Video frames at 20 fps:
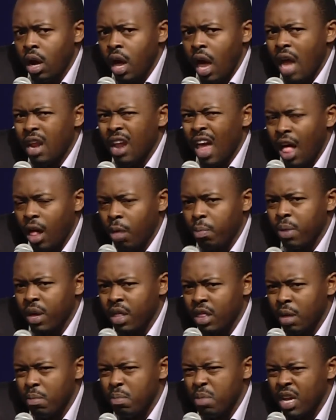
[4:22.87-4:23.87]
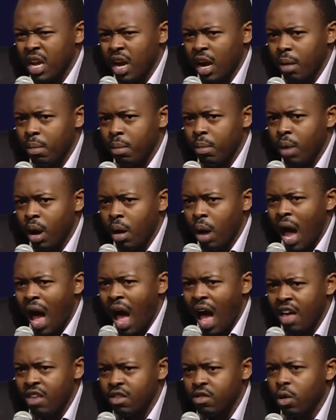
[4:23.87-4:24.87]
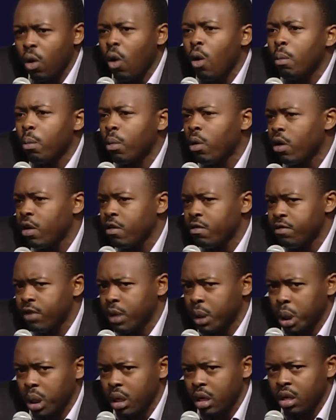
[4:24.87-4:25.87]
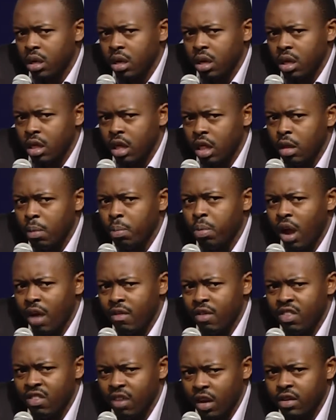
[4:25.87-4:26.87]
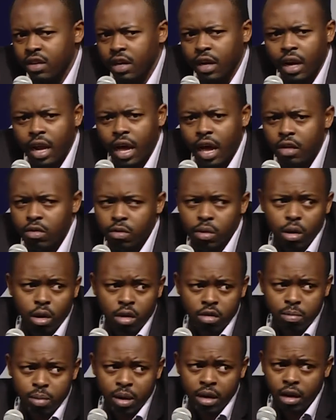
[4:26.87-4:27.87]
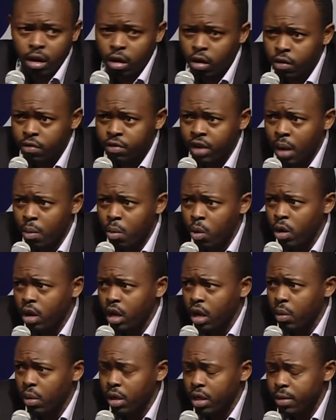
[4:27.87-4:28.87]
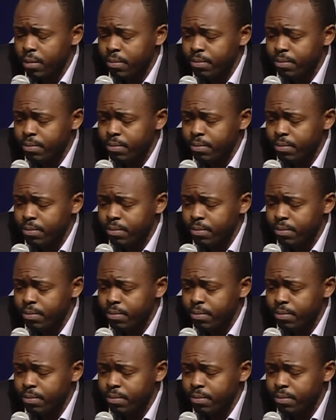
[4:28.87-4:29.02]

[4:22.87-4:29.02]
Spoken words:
and helping them become as or more efficient than the private sector clients we'd all spent a lot of time working with.